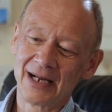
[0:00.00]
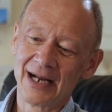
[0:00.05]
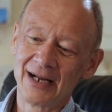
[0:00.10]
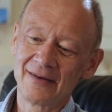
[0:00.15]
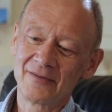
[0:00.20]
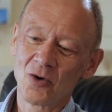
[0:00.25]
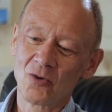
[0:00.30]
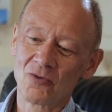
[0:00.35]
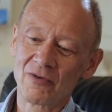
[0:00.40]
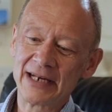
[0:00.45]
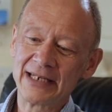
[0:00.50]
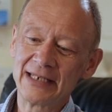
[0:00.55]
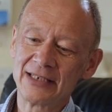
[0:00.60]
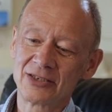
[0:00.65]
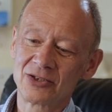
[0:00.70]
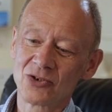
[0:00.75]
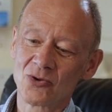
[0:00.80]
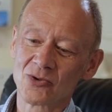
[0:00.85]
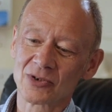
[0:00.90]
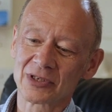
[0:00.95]
I've already
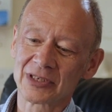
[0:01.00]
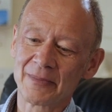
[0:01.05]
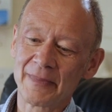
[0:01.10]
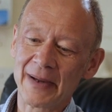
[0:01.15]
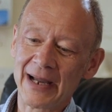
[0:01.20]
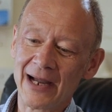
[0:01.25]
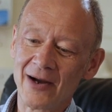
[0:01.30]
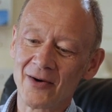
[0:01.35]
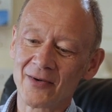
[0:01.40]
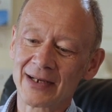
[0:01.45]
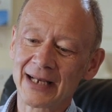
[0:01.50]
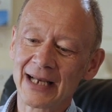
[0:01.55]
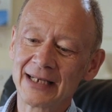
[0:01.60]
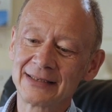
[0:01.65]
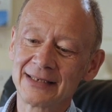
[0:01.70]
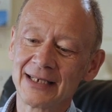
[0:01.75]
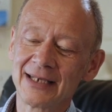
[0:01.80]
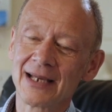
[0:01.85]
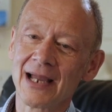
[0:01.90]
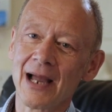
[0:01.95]
talked about
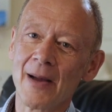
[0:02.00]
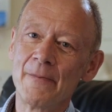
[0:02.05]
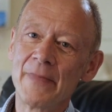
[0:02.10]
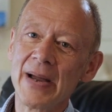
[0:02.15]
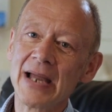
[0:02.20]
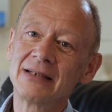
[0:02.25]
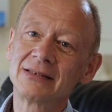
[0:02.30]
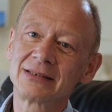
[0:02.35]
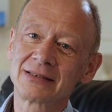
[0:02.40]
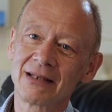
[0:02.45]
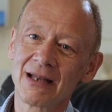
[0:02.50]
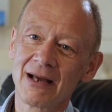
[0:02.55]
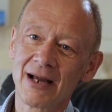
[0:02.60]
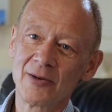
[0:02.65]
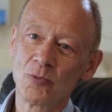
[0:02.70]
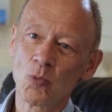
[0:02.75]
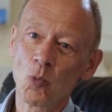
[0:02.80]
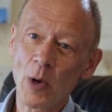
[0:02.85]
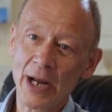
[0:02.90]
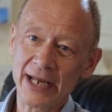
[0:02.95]
getting a
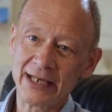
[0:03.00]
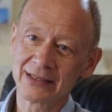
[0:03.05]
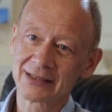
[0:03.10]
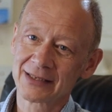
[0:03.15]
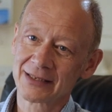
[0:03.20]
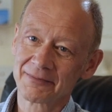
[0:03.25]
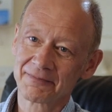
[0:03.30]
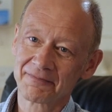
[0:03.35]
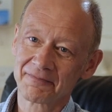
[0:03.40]
baseline weight.